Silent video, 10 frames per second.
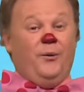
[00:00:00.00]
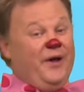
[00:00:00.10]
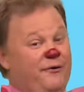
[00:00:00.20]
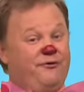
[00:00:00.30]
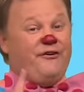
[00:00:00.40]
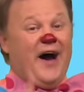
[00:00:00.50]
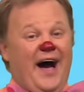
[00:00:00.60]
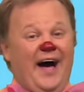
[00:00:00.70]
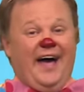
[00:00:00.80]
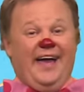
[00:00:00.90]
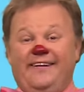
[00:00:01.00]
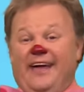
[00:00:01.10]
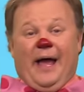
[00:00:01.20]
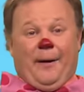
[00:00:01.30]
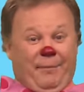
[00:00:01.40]
will find
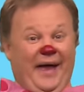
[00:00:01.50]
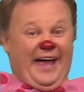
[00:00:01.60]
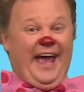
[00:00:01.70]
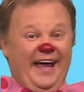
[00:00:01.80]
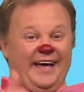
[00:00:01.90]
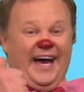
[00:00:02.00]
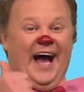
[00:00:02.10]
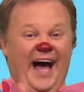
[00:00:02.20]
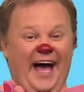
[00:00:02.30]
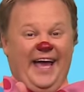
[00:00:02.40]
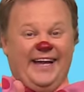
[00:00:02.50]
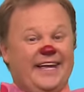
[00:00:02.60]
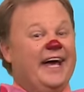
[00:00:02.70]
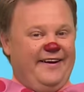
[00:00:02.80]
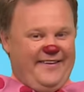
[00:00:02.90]
being kind
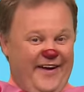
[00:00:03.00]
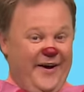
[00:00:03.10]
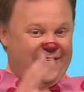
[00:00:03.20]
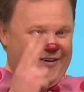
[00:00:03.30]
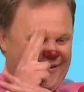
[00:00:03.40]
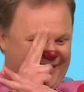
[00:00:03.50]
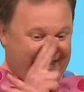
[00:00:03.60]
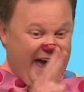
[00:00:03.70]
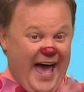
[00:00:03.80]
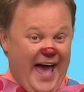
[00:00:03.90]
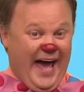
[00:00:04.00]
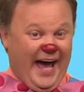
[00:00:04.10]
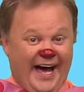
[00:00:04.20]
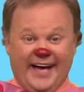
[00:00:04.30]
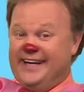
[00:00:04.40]
shows you
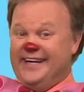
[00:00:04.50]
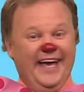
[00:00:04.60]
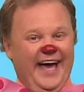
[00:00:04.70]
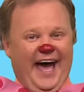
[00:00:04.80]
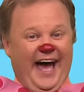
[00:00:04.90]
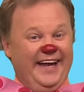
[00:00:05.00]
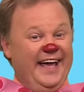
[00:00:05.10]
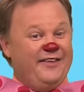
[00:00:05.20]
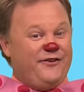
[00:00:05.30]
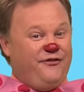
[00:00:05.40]
care. And it's